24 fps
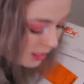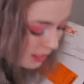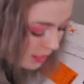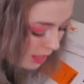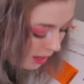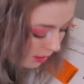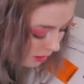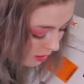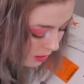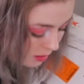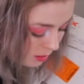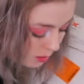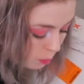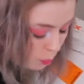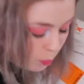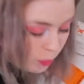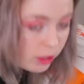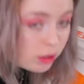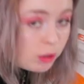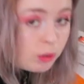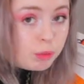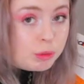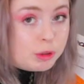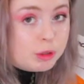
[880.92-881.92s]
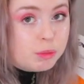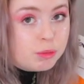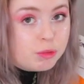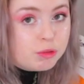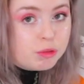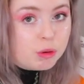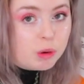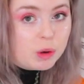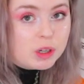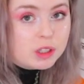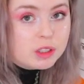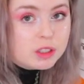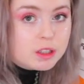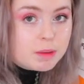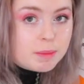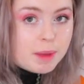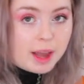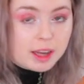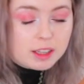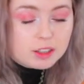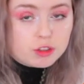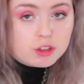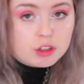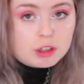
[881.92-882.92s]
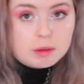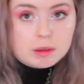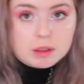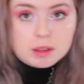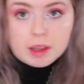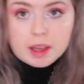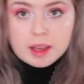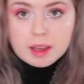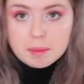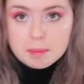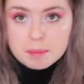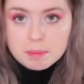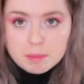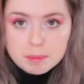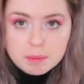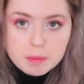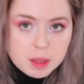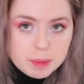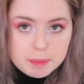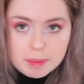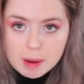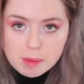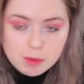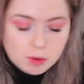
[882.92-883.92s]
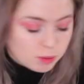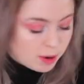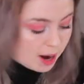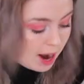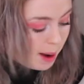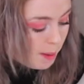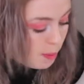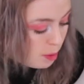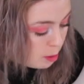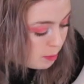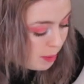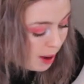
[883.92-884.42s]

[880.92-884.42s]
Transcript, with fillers: it has some wiggle room for some extra like bubble wrap or